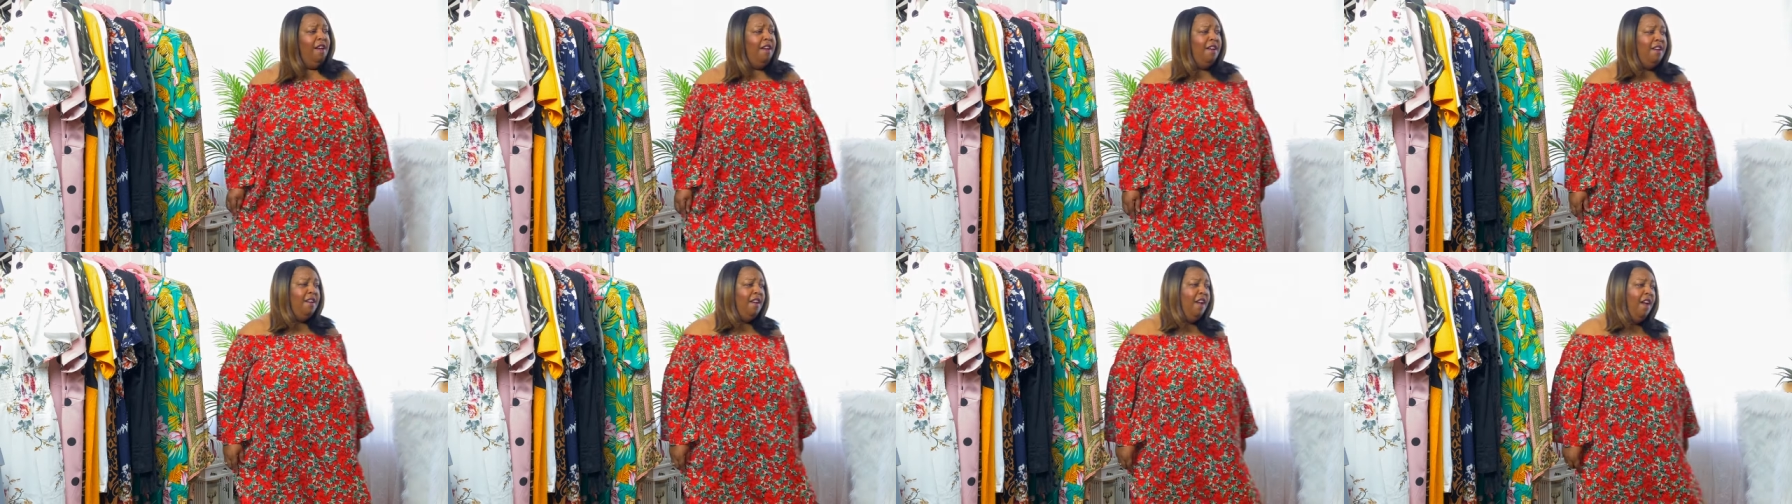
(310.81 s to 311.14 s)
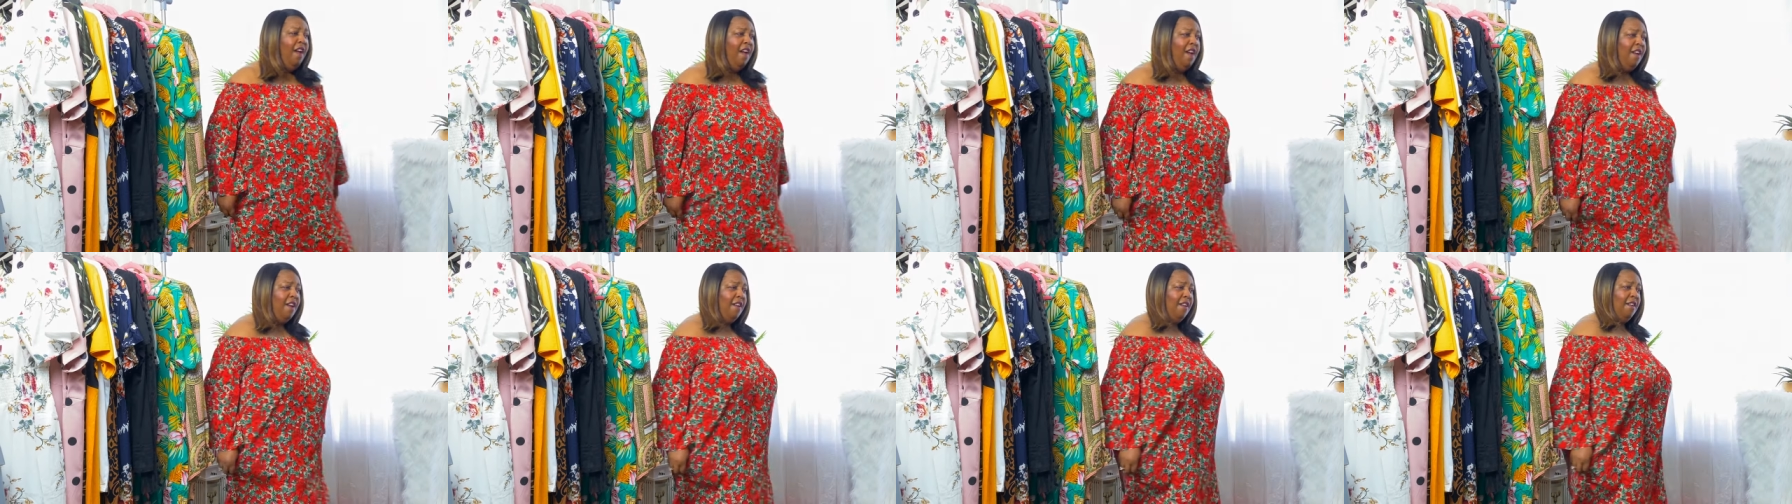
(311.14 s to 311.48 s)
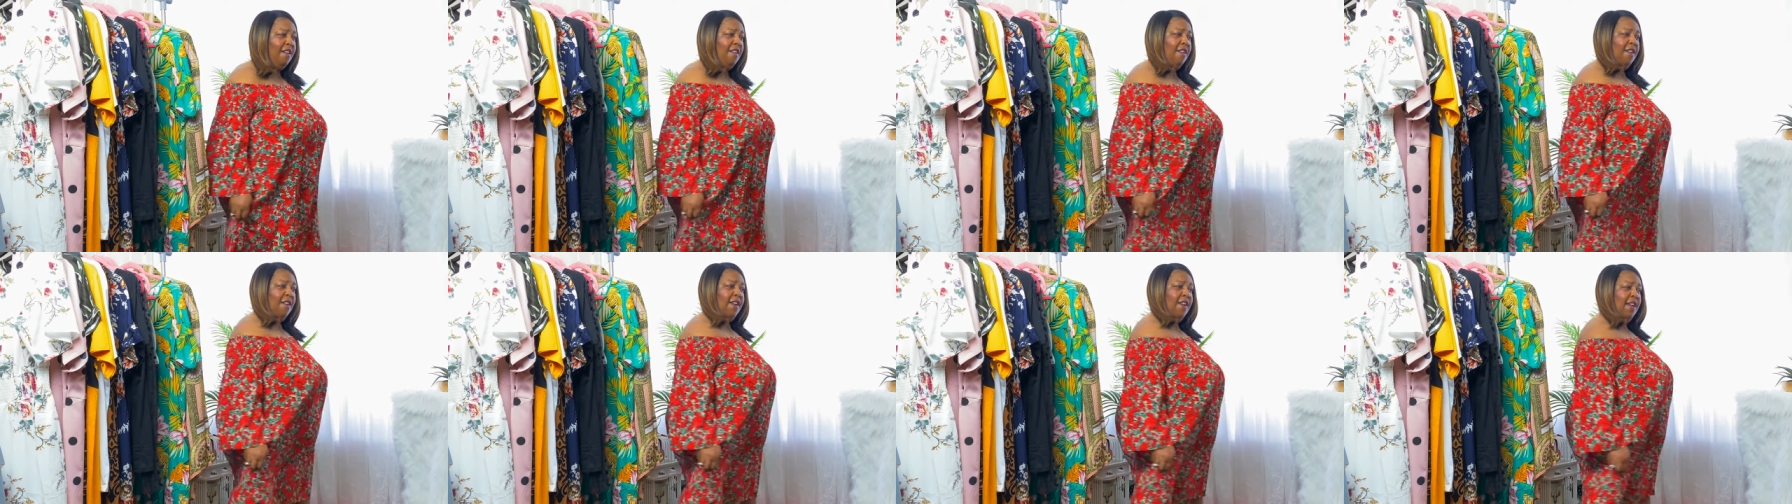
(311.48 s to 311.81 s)
Yeah,
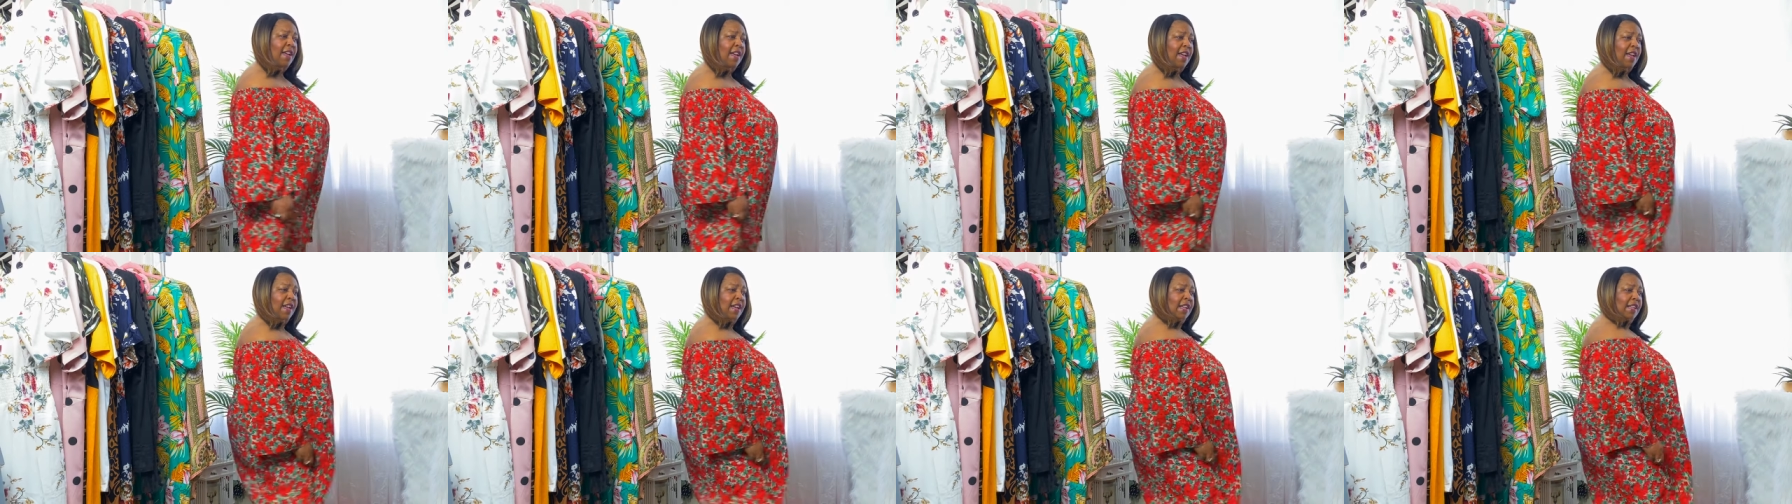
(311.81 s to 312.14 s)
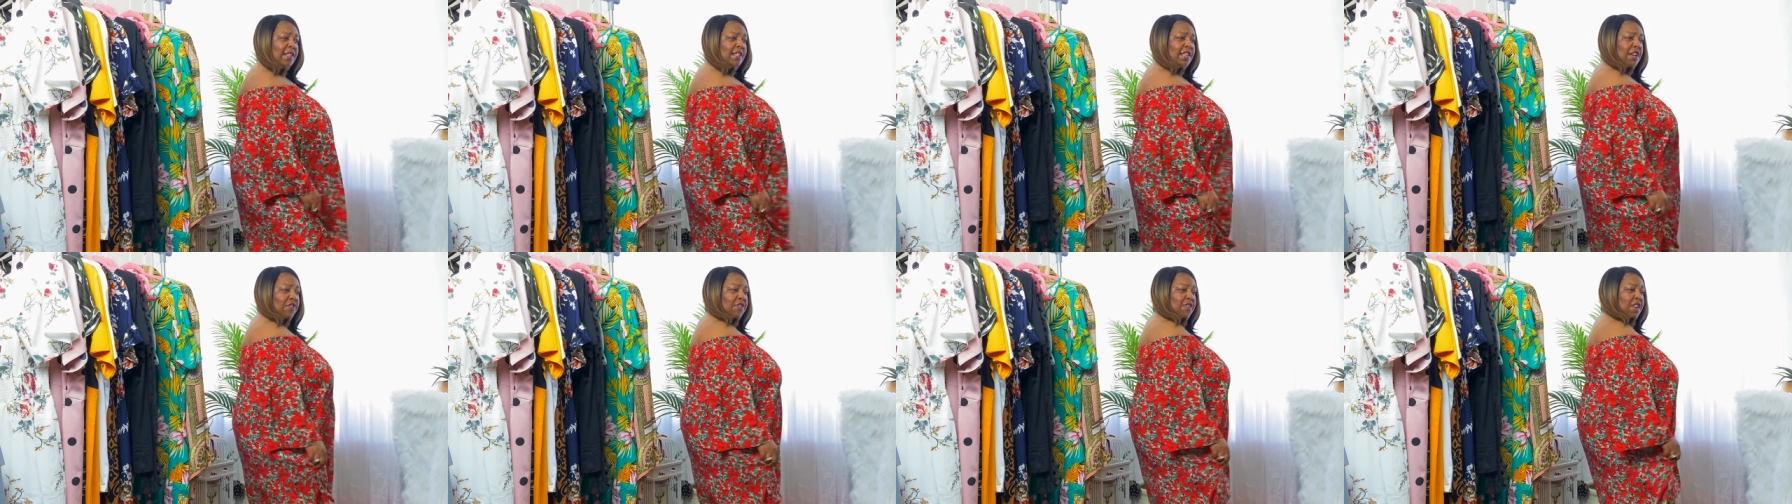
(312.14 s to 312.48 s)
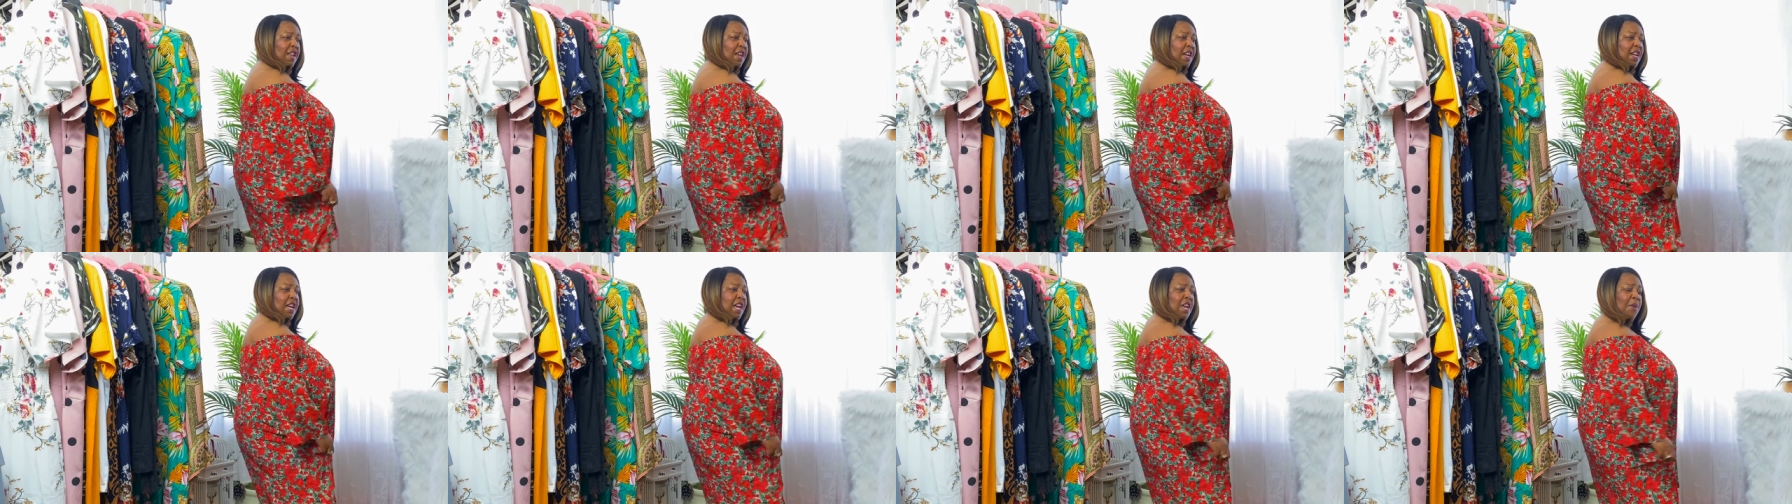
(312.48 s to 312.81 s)

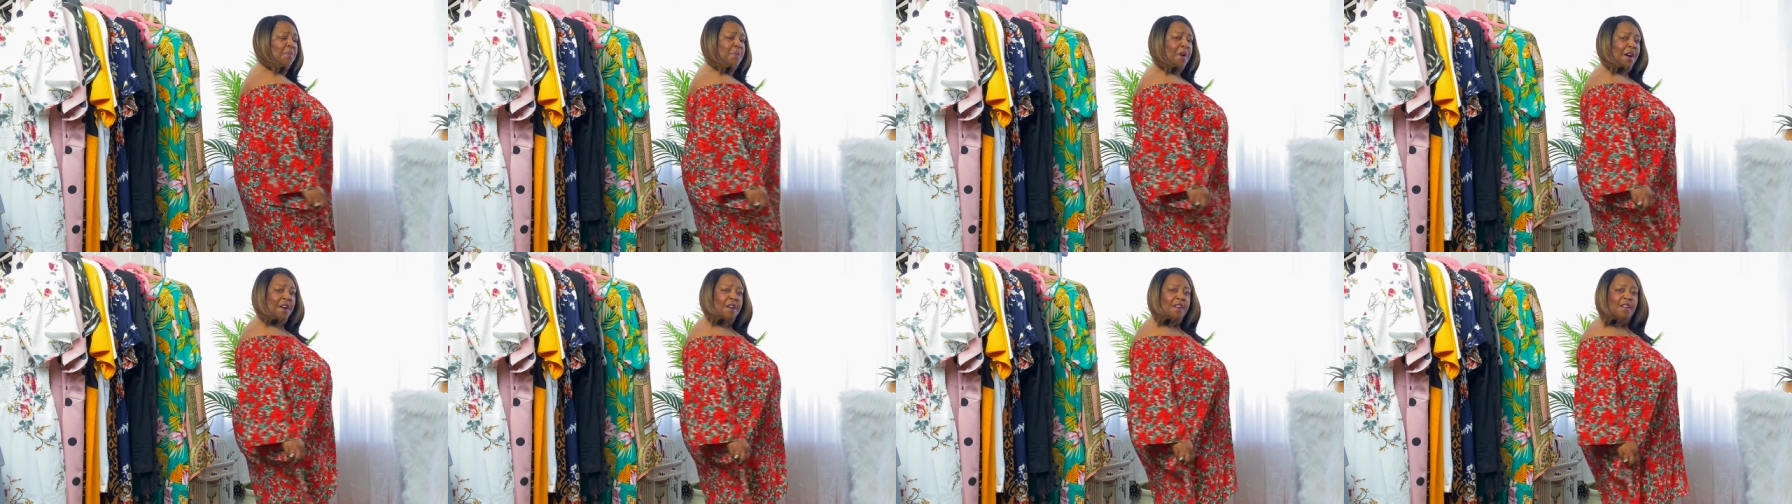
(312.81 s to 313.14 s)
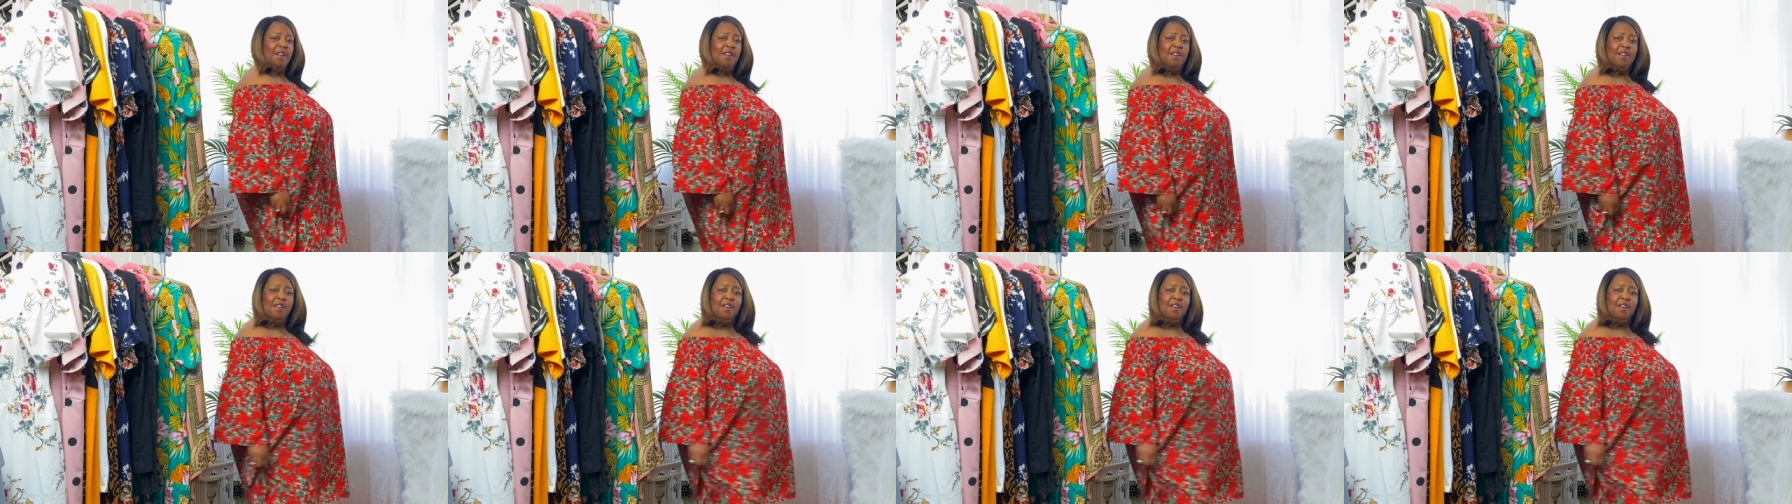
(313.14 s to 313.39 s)
definitely a keeper.